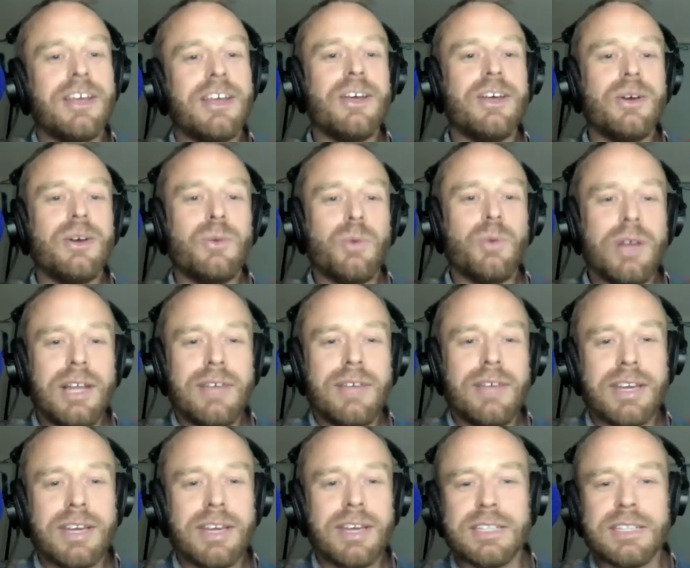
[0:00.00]
we're
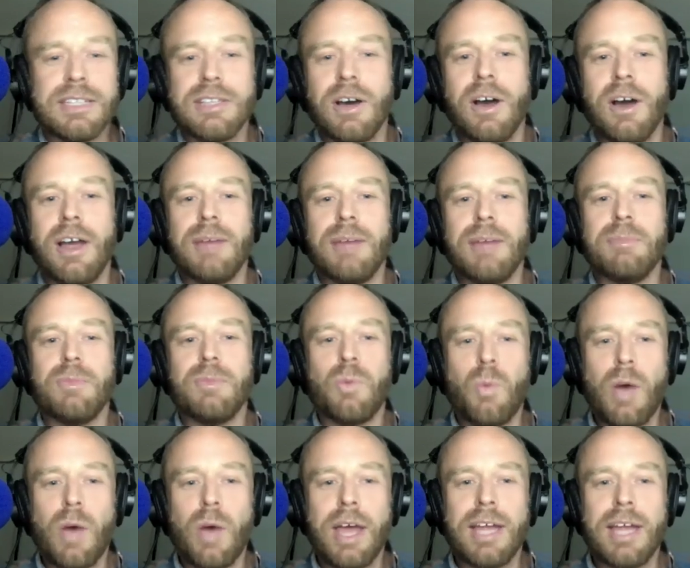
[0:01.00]
living in a time
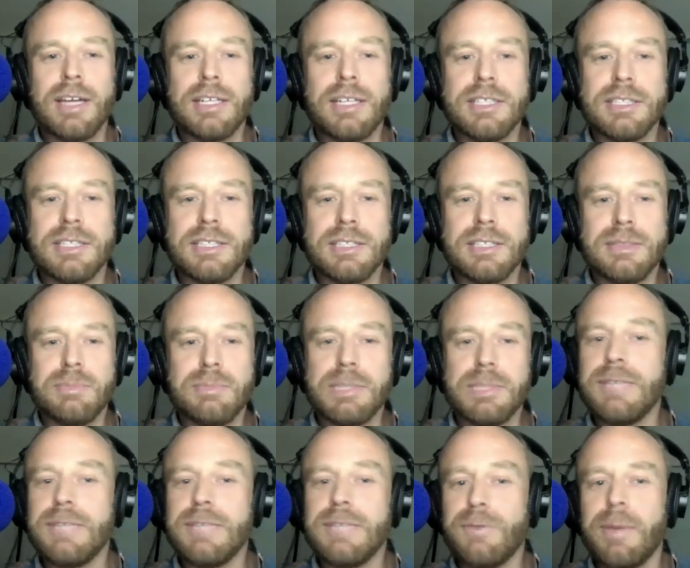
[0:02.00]
when
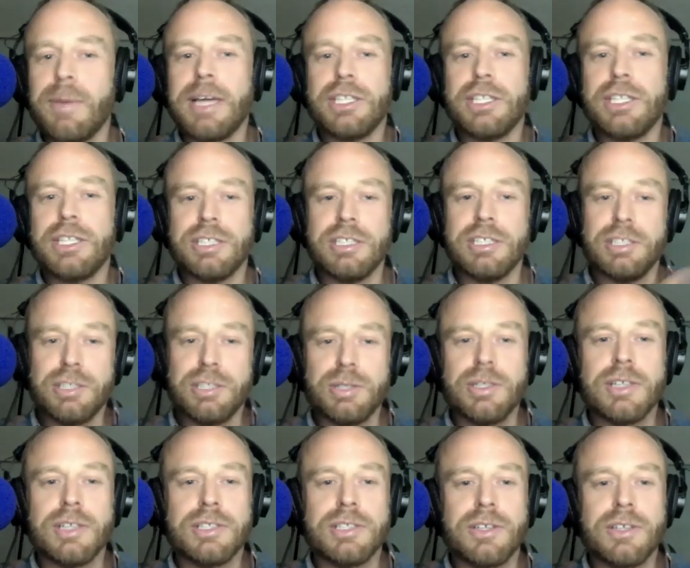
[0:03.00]
misinformation and
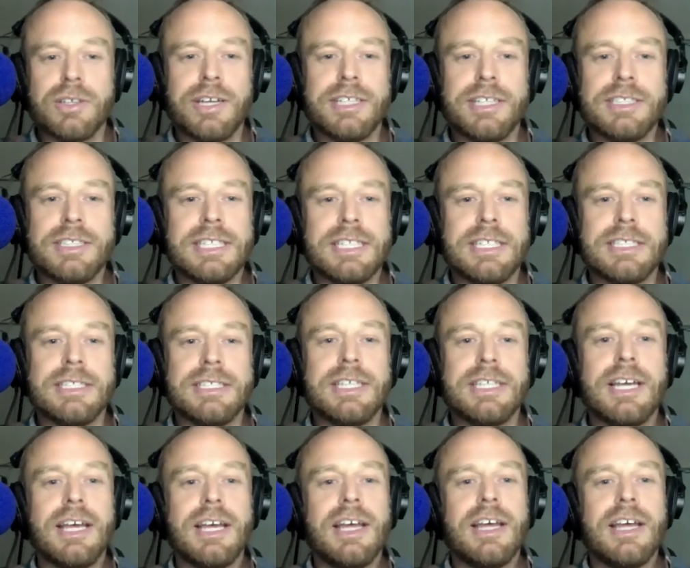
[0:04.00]
pseudoscience is
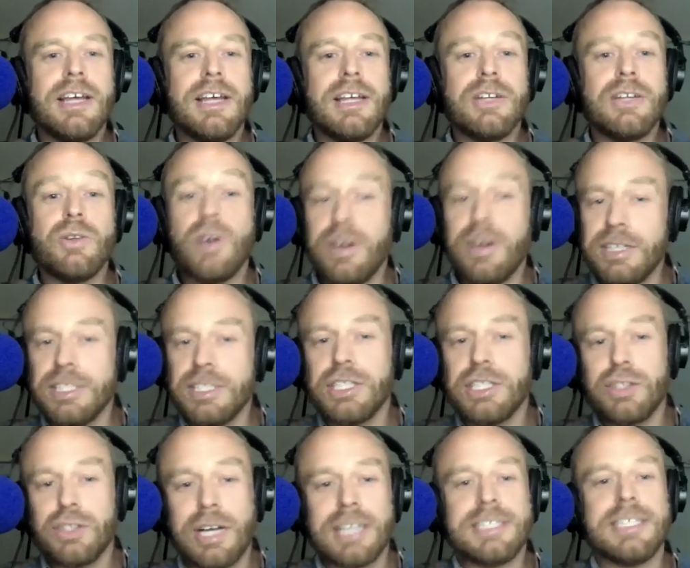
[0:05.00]
not only
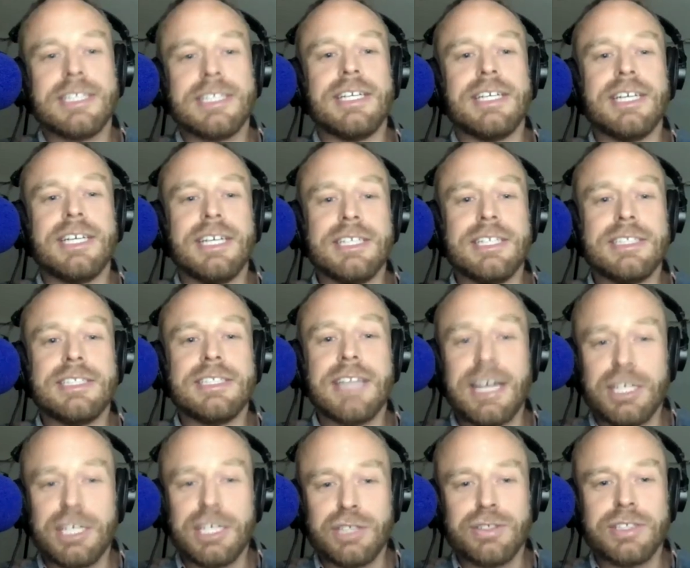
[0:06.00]
distracting, it's
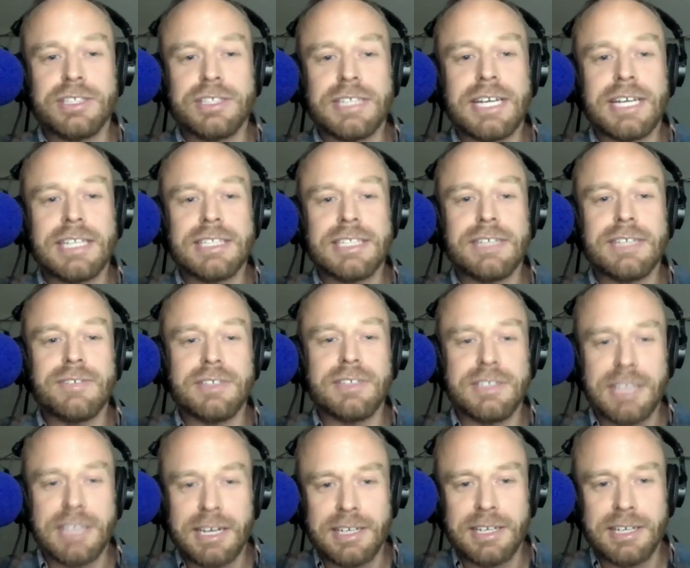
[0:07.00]
dangerous and it's even
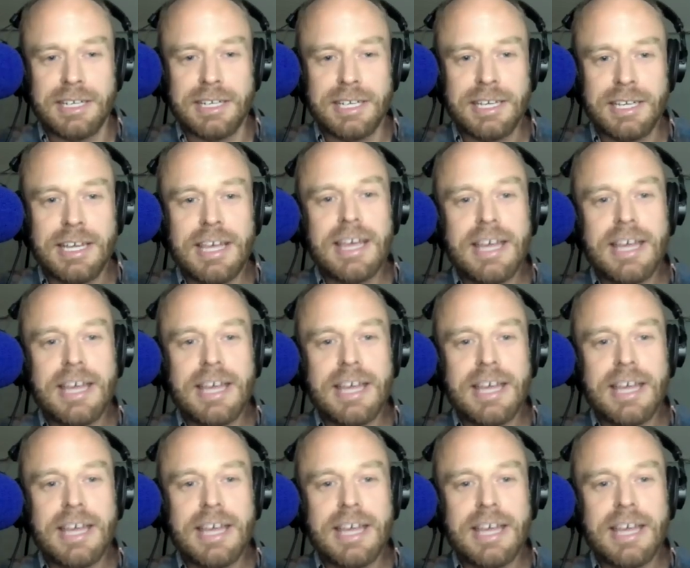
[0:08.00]
deadly.